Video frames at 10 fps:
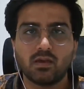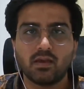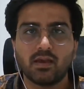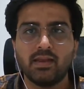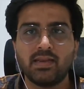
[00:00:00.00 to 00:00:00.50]

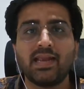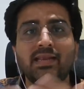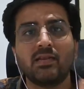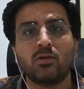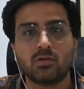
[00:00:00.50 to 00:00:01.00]

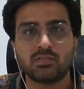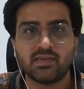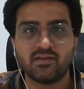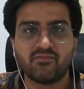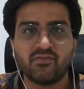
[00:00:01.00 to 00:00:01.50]
enlighten
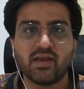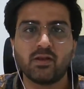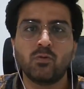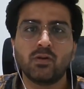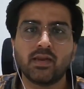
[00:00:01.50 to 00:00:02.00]
yourself and
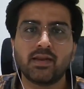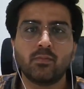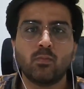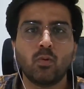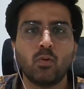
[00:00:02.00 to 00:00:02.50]
you will get
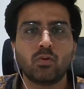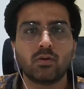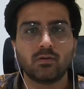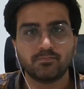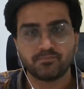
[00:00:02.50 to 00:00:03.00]

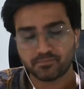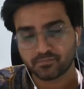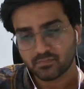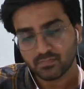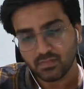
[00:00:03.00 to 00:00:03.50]
more
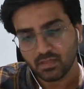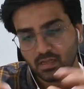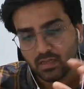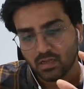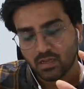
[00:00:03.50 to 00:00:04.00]

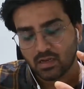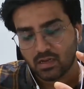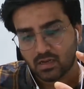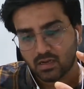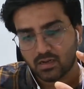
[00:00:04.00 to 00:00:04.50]

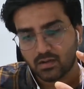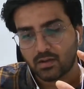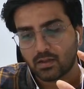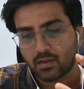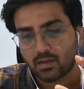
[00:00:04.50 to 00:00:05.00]
uh,
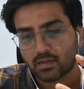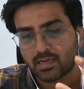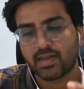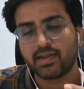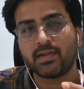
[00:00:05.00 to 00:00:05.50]

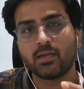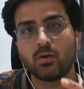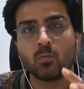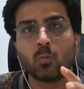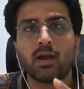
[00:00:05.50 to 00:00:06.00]
clarity
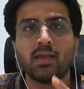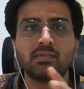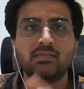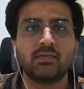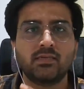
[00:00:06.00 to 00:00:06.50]
on why a
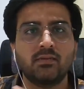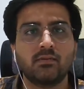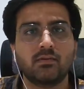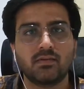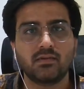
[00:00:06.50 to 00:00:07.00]

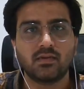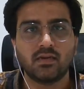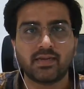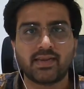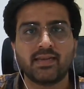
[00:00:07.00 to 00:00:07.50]
certain
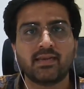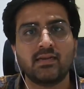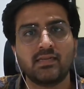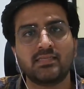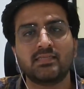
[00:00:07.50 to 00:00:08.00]
technical
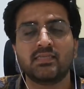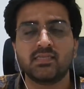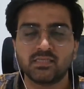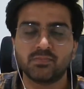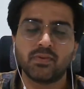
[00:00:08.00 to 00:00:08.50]
decision
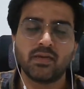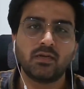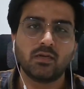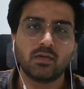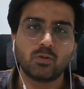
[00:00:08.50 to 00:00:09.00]
is
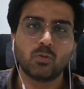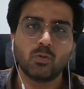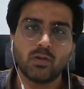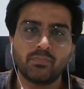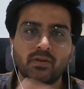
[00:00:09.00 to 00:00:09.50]
made to
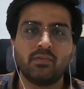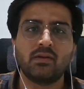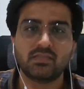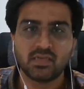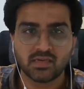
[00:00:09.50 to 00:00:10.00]
implement
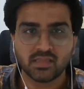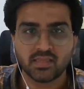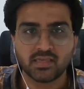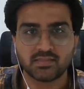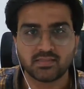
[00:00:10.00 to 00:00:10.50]
certain
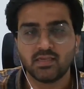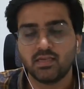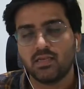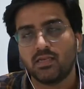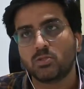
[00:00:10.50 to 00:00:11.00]
things.
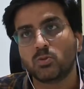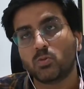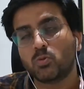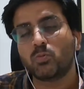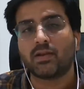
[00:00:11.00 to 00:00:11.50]
So
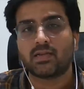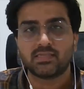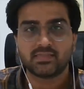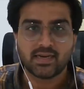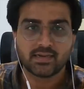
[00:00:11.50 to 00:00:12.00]
do practice
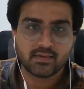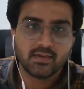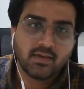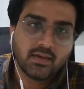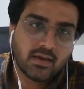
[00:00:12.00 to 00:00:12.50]
that.
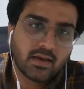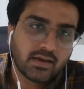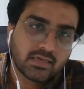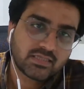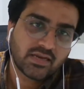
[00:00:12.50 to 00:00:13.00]

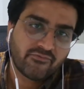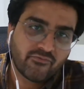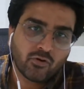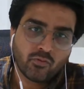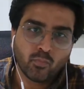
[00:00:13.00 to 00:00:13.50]
Step
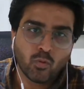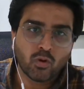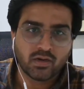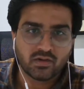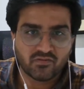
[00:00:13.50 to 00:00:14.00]
4, mock
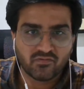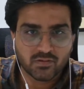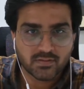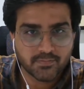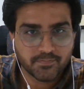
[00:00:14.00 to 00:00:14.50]

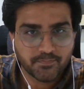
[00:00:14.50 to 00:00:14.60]
interviews.